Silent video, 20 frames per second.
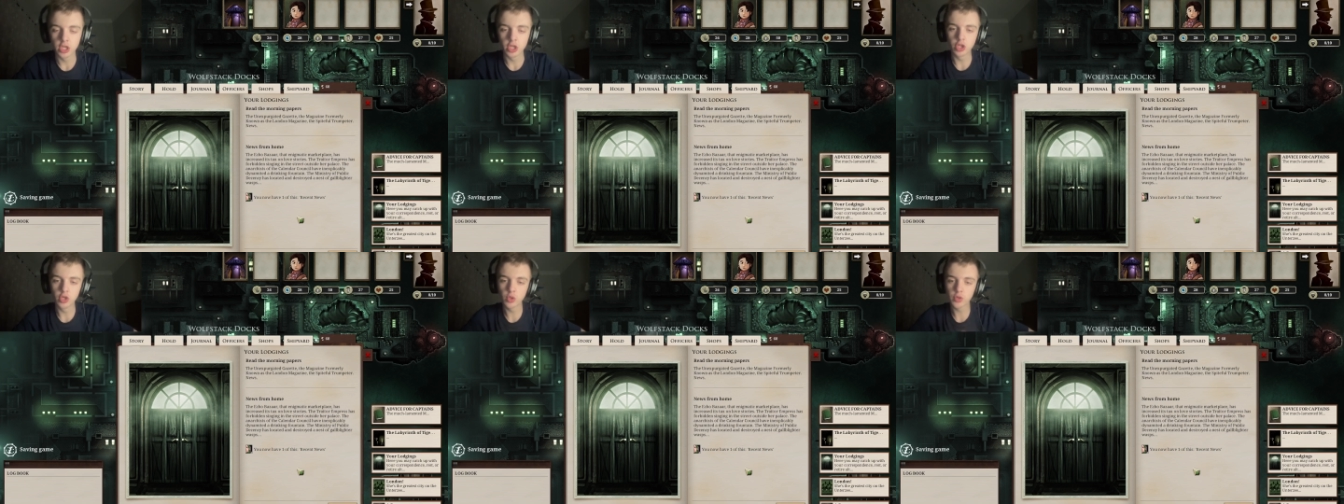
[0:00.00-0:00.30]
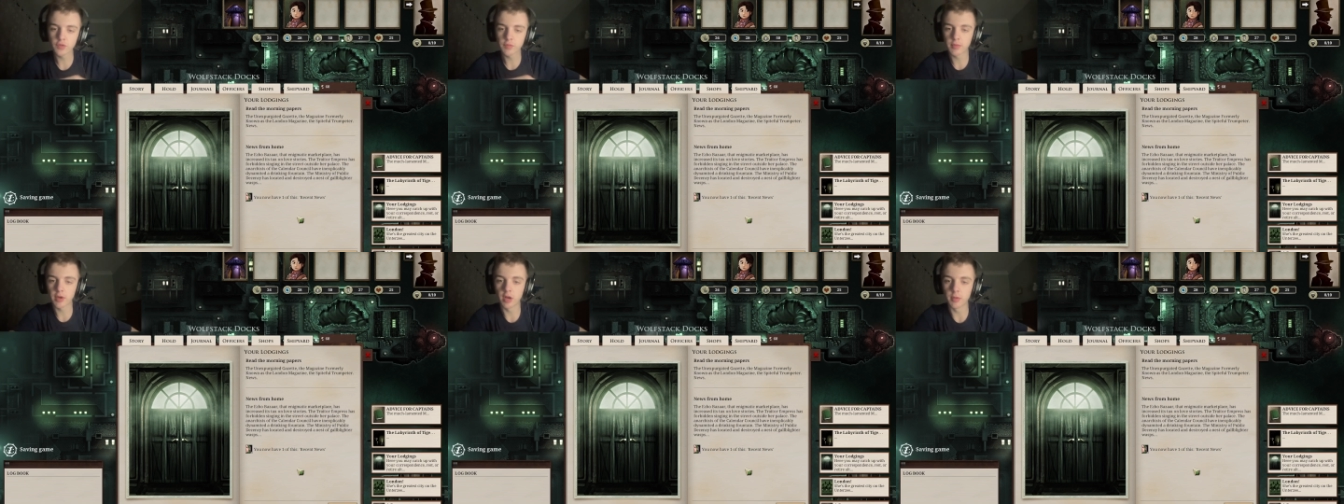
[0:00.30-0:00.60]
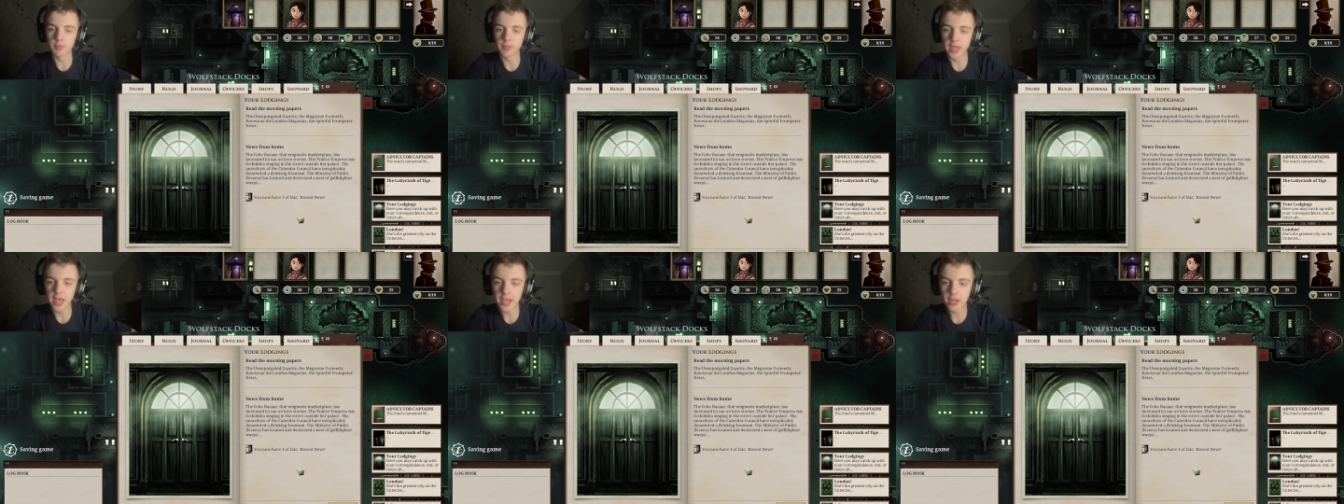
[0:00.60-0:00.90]
News from
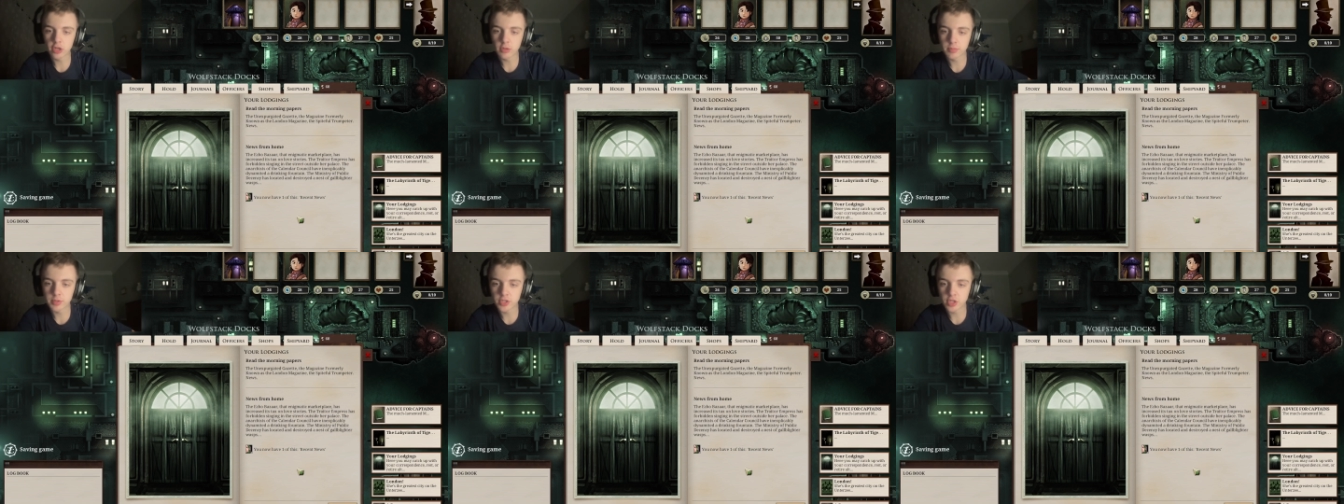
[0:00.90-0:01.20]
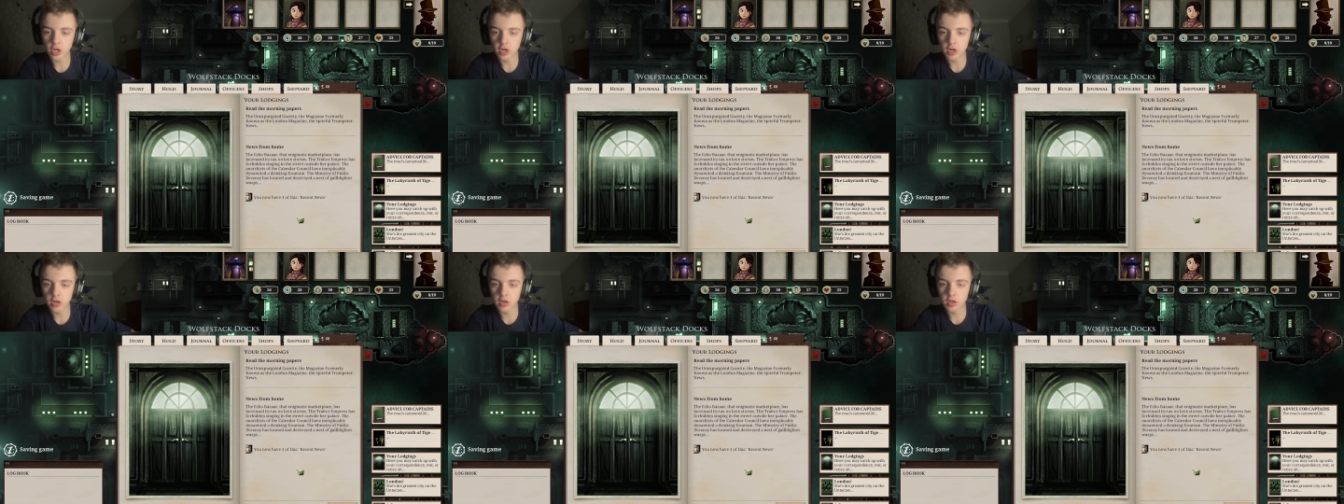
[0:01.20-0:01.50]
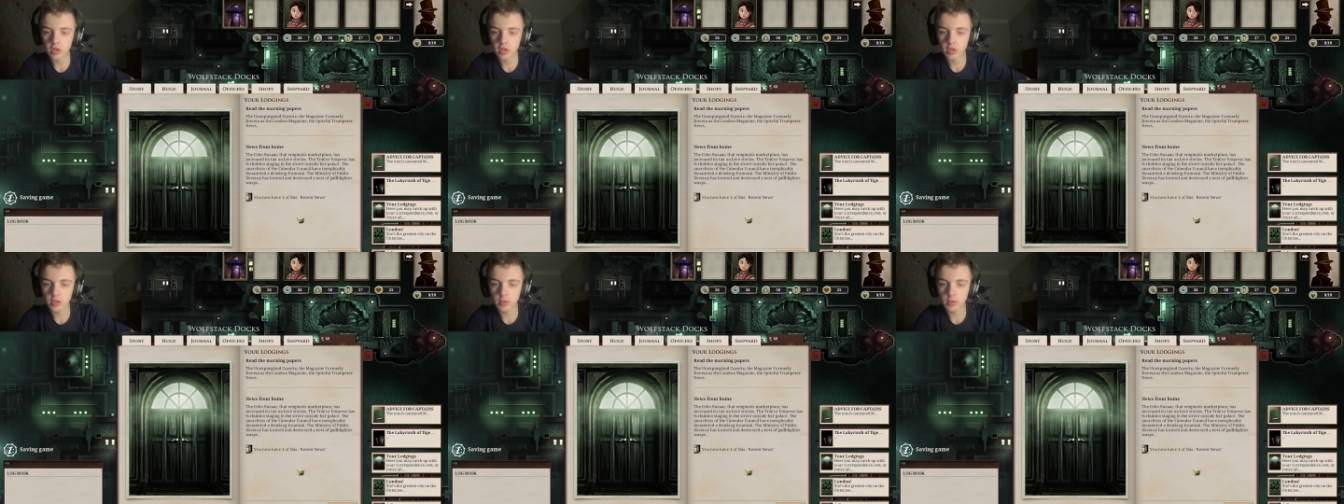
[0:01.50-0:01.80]
home. The Echo
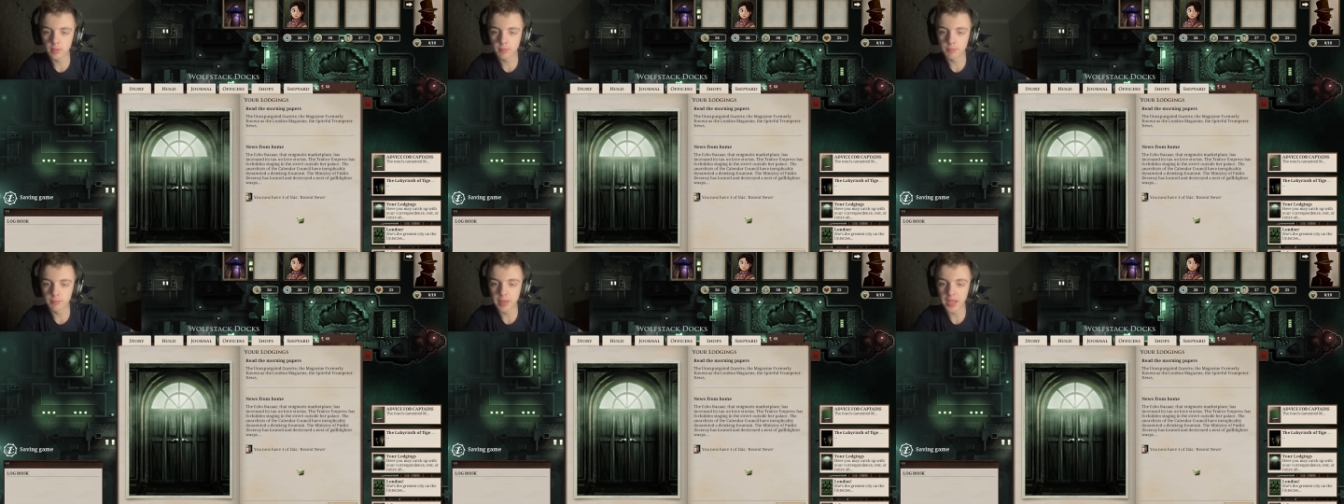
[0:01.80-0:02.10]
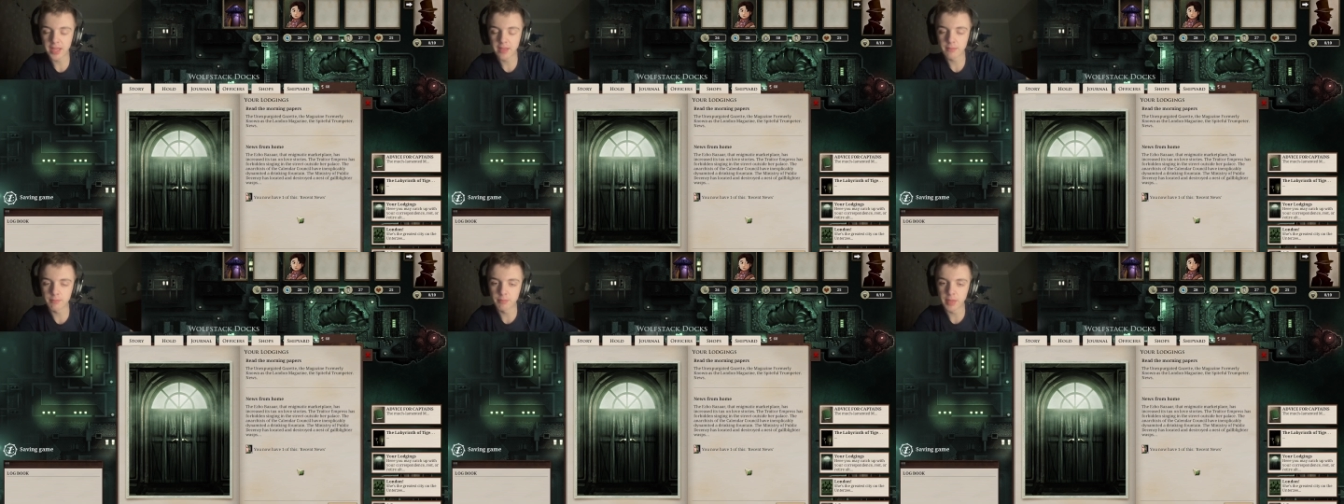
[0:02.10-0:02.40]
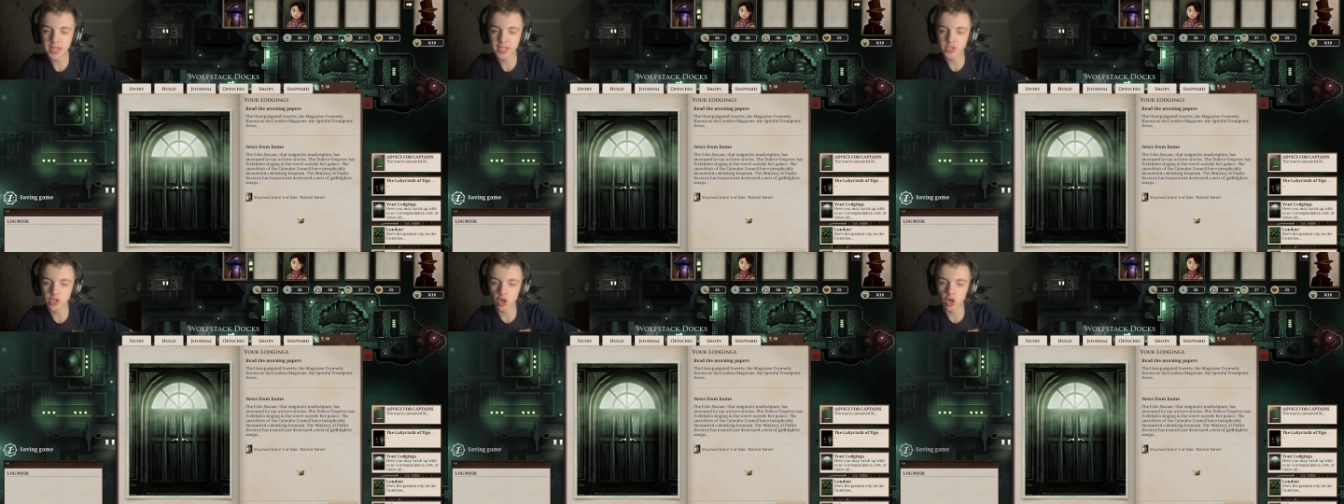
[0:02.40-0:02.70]
Bazaar
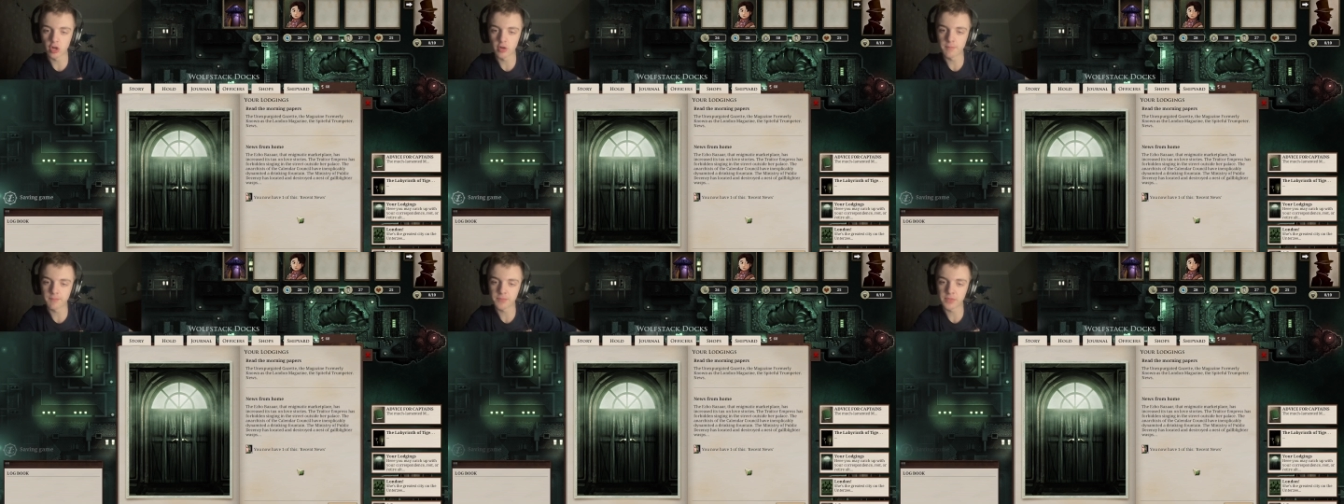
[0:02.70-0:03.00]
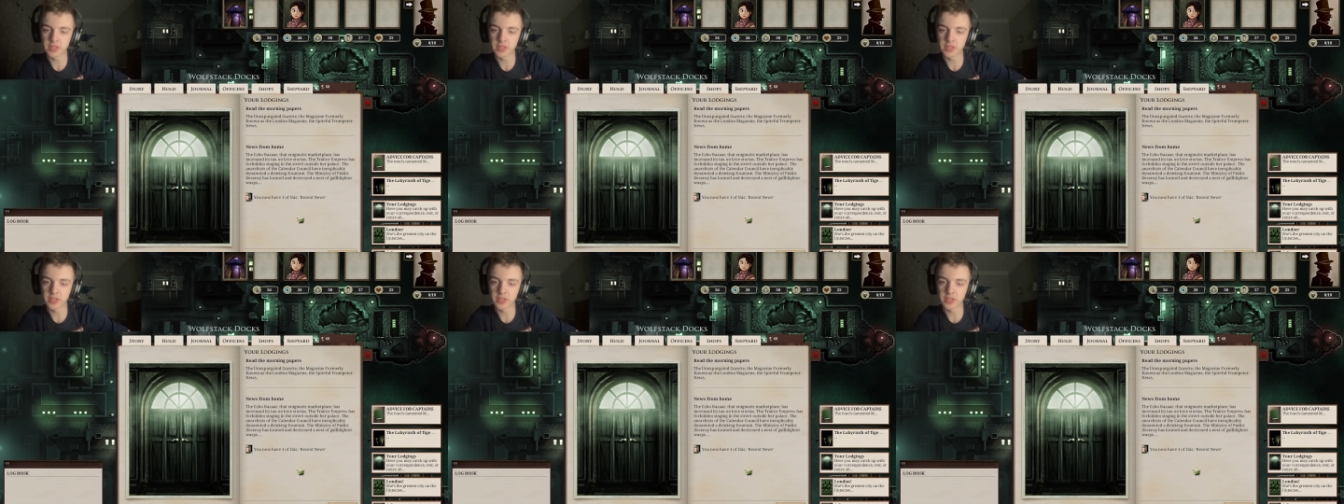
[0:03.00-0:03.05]
Bazaar,